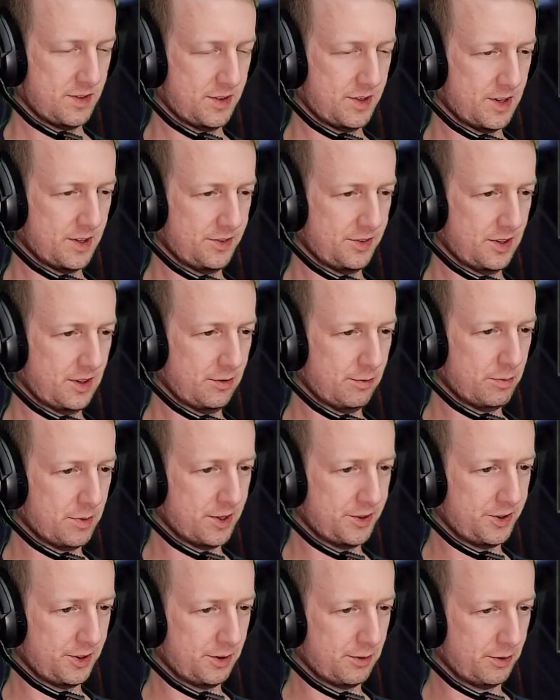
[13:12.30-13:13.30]
Does give
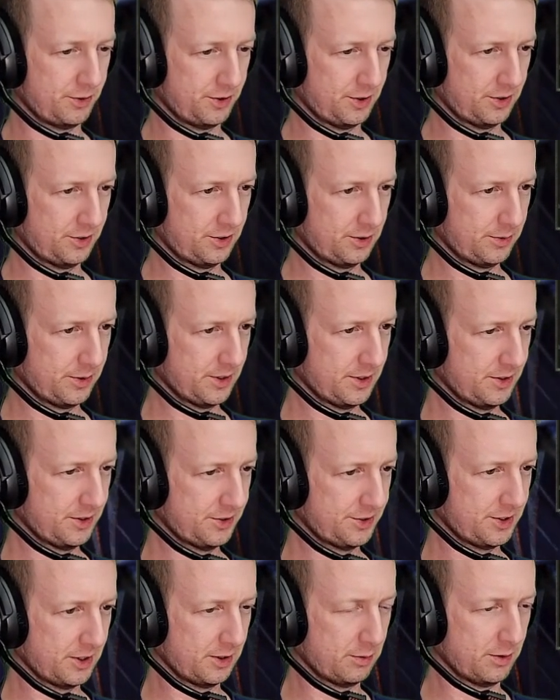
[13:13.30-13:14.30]
magic resist, so we're going to
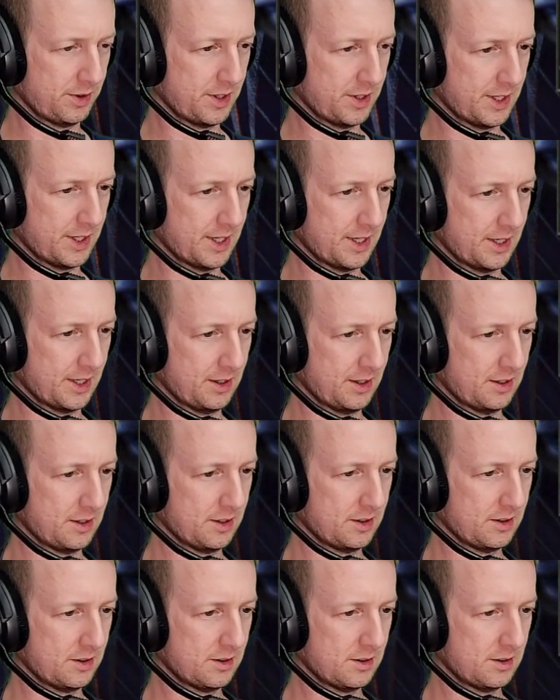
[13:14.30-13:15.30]
stick with that.
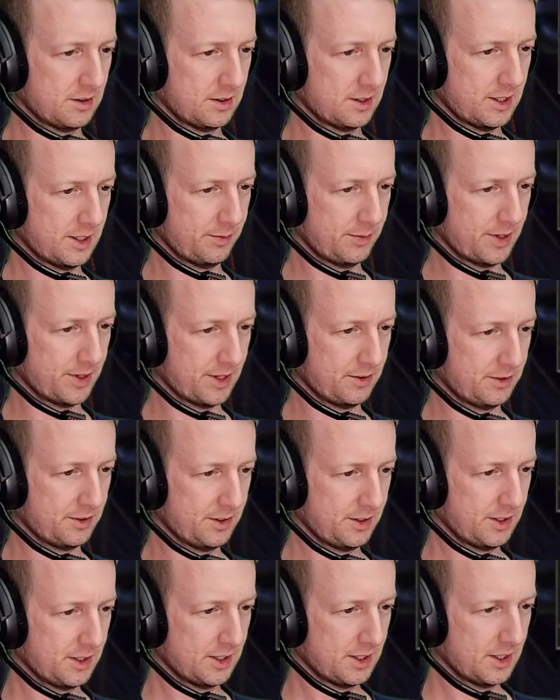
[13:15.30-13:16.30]
Keep that
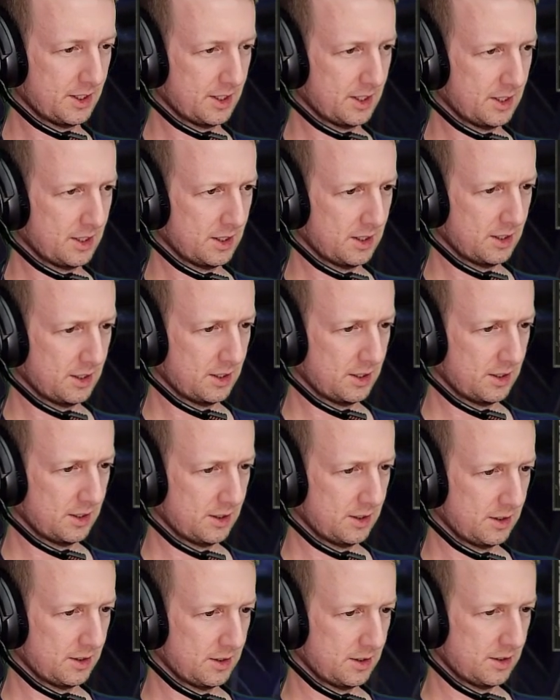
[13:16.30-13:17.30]
on.
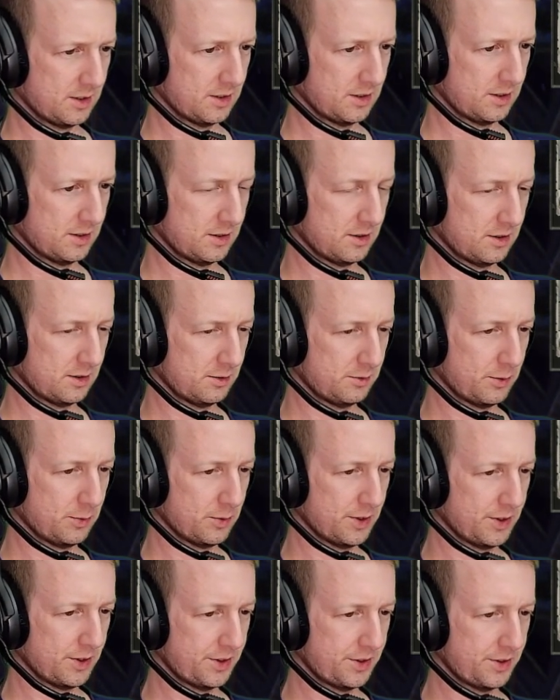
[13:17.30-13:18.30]
We
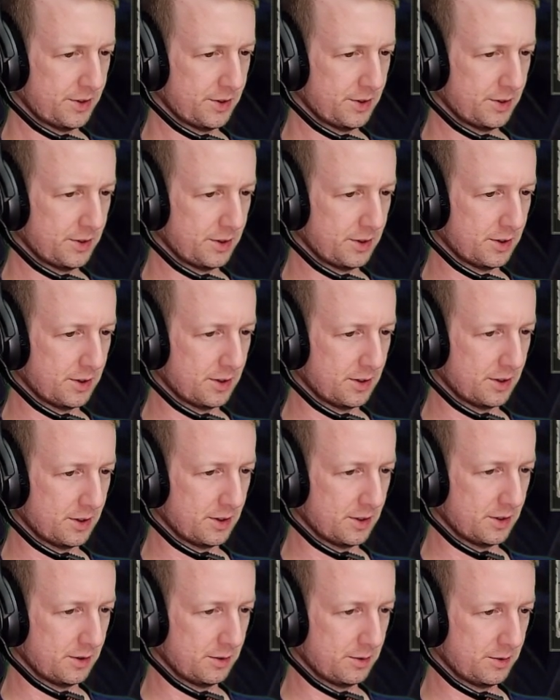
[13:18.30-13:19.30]
want
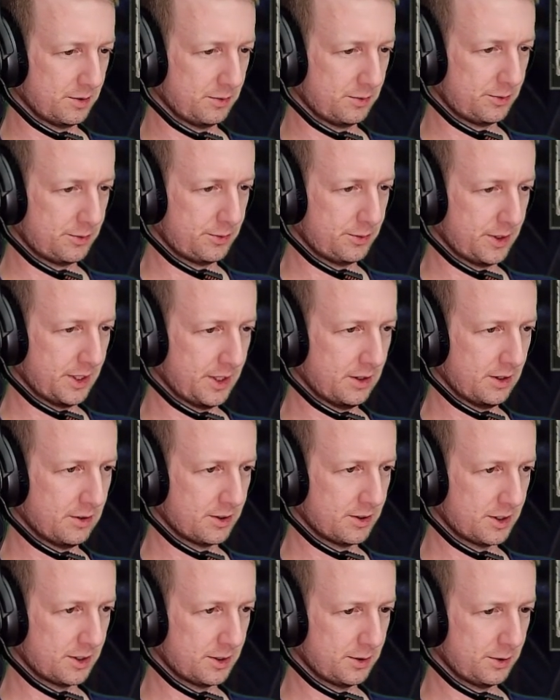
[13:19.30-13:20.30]

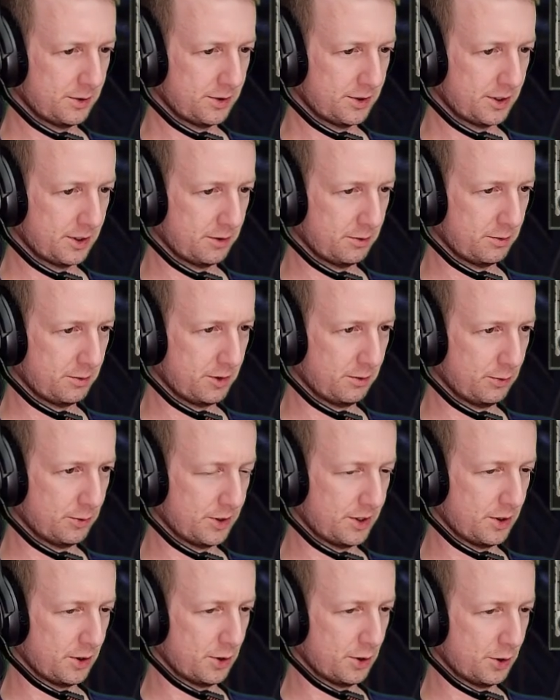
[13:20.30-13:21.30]
regrowth and we
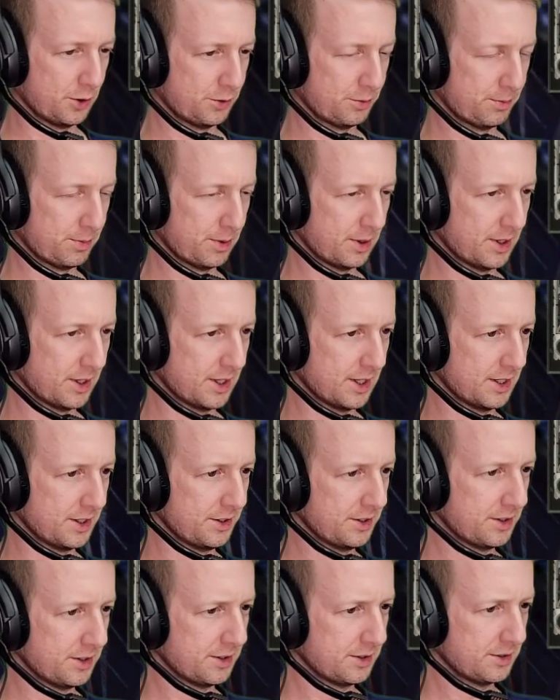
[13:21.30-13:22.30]
want
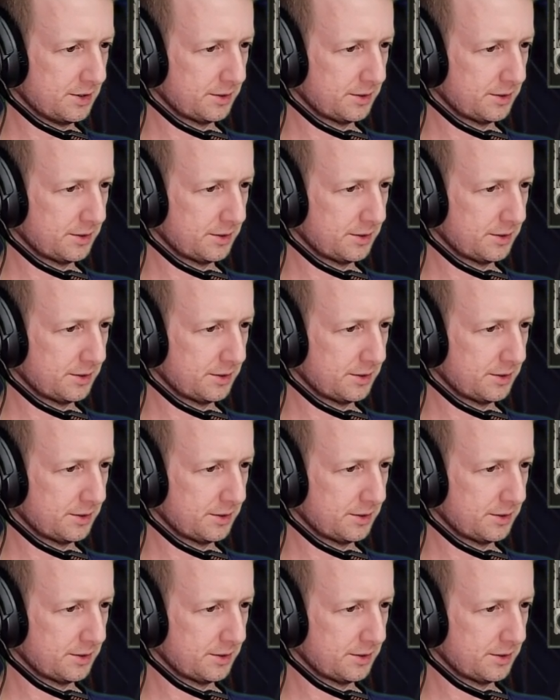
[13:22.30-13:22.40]
Earthblood.